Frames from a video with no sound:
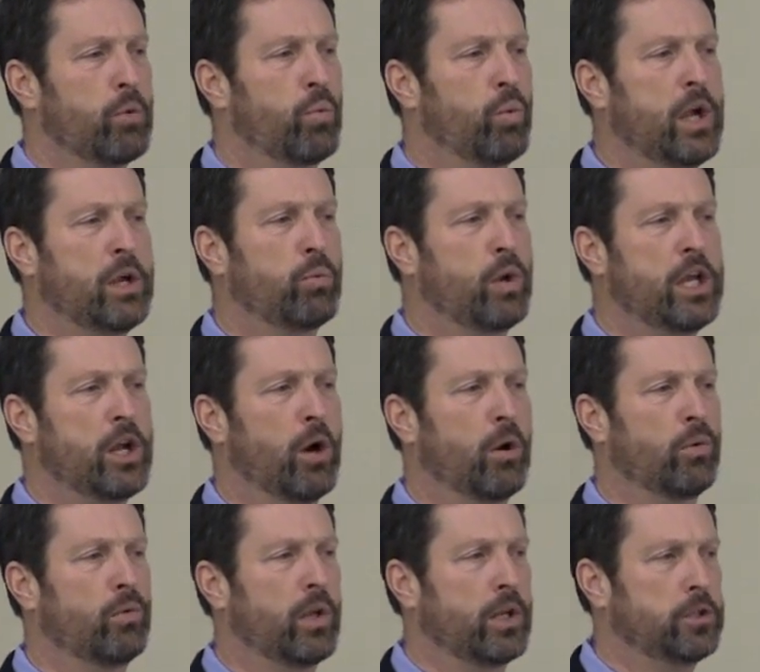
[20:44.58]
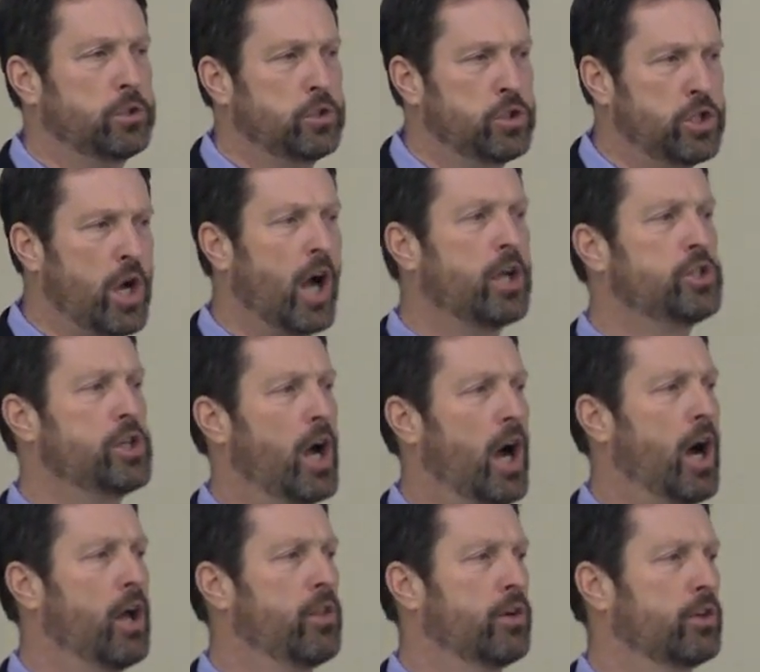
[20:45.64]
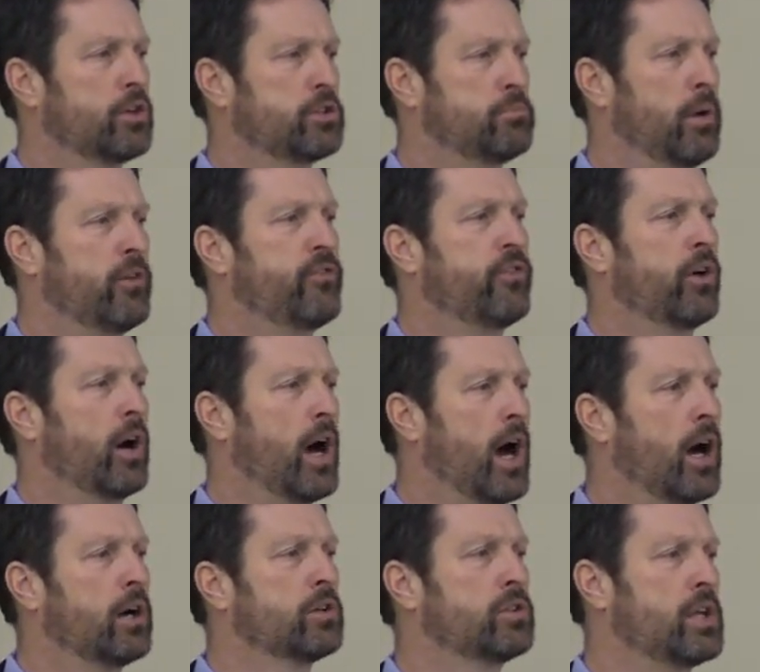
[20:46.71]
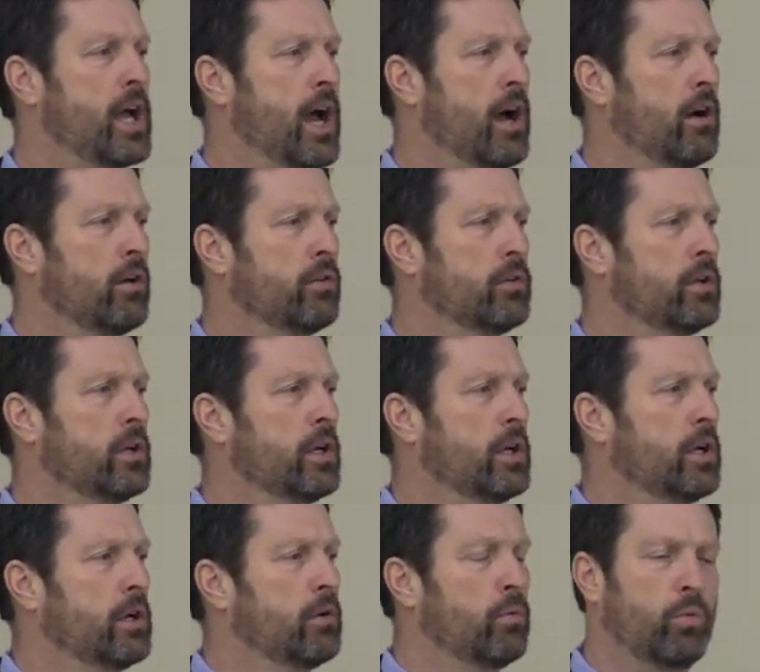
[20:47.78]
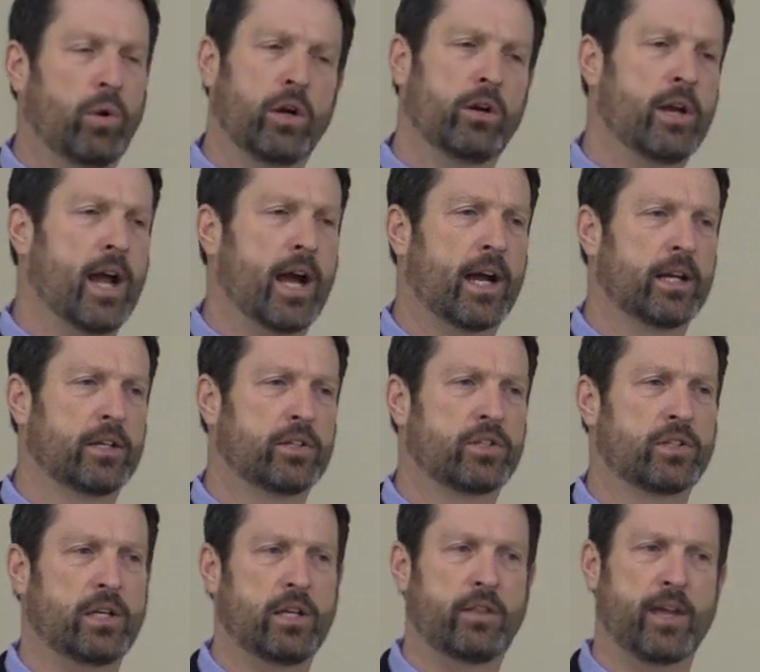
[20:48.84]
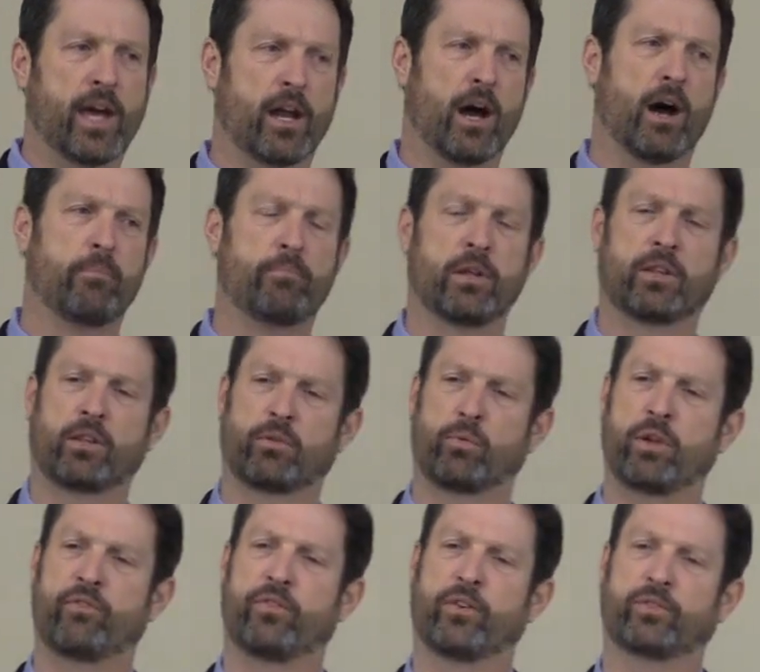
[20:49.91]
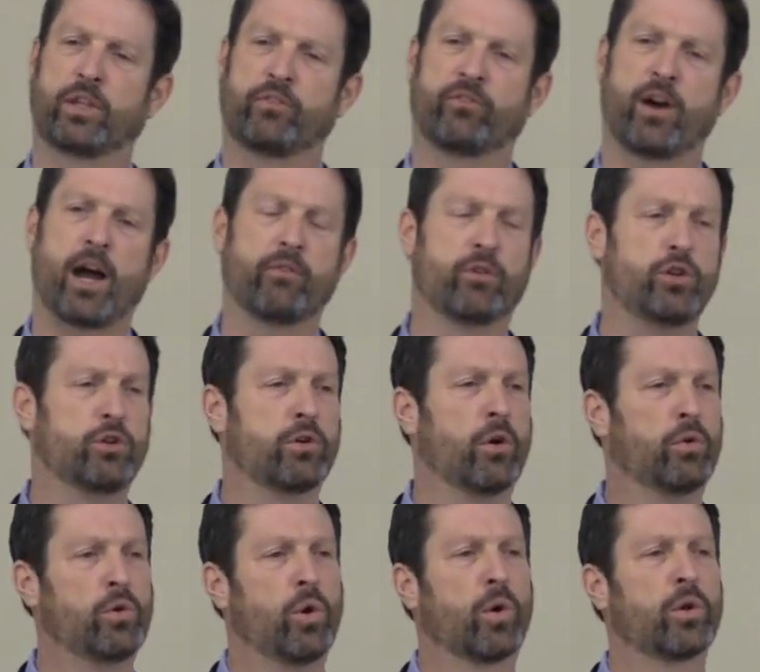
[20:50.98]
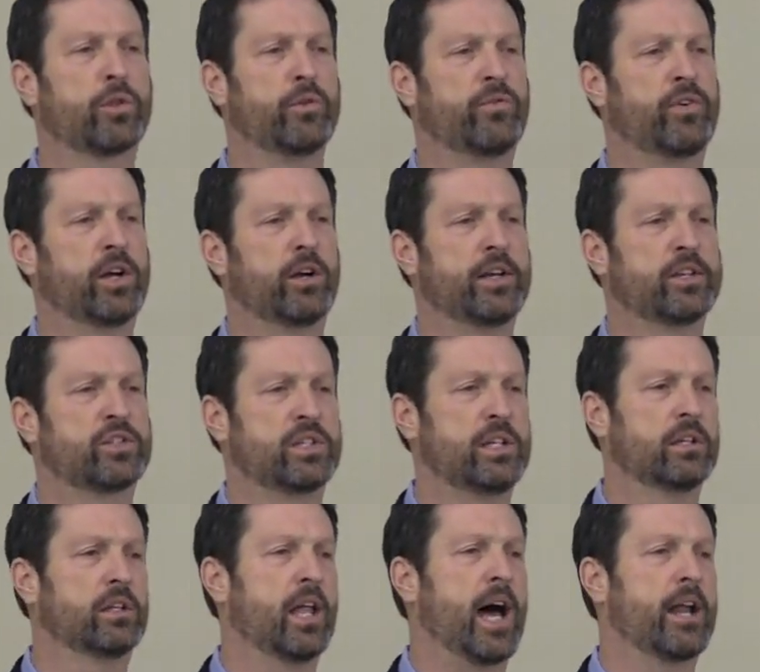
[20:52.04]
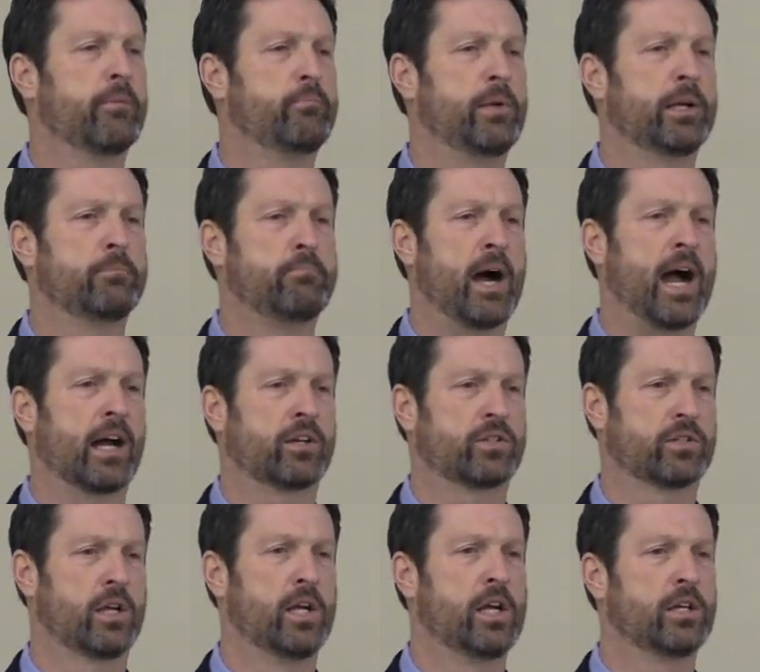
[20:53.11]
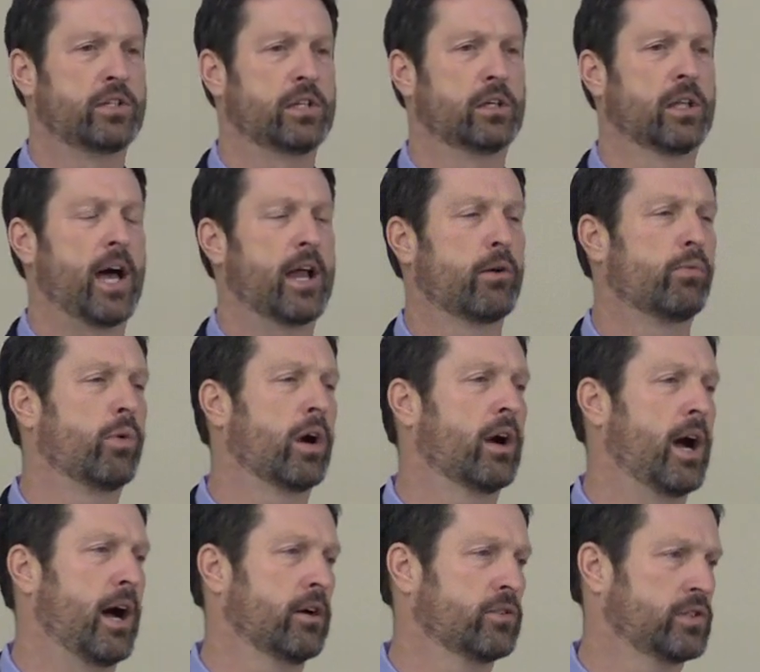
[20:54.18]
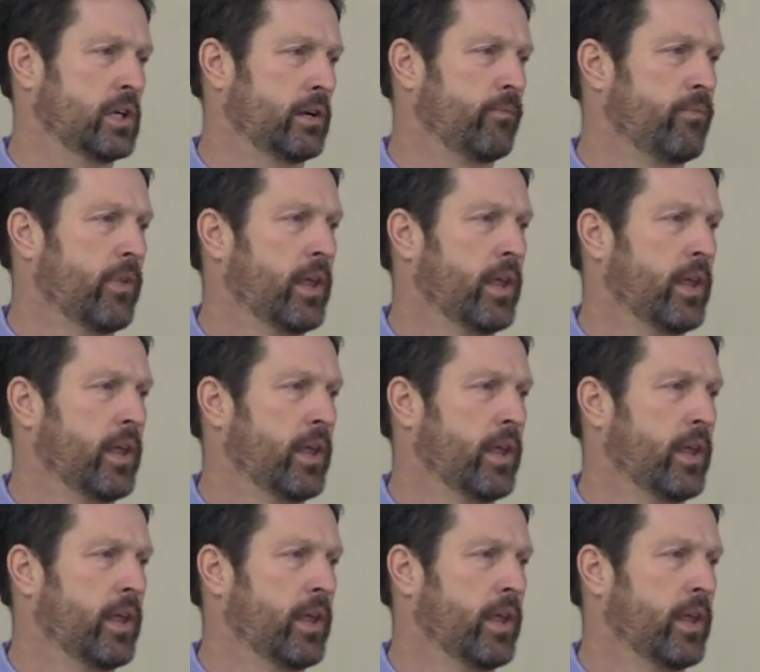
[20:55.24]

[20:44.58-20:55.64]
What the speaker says: we don't judge others, but for our town, we're not going to see that. Up at 355, when you go north of here, you see a lot of big box. You see a lot of warehousing.